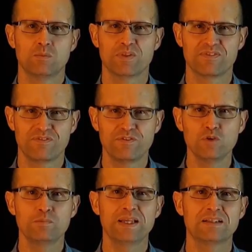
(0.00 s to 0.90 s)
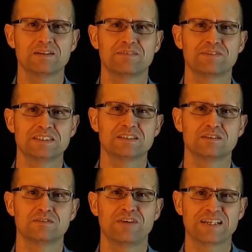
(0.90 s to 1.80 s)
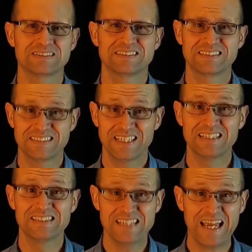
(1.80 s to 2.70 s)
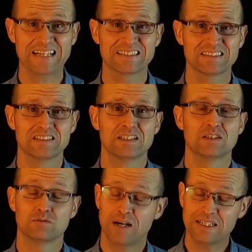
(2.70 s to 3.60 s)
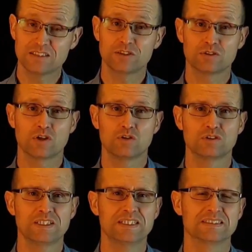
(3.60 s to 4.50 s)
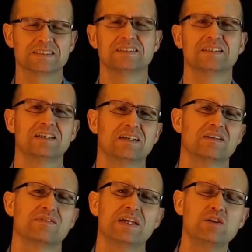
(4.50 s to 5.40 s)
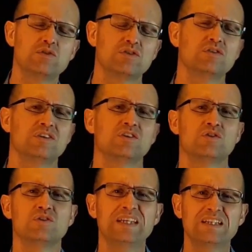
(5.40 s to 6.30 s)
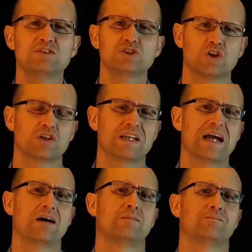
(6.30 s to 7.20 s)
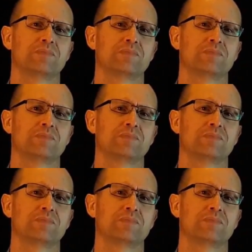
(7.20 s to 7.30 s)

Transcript: with full mental and physical faculties intact, right into your golden years, then you need to start now.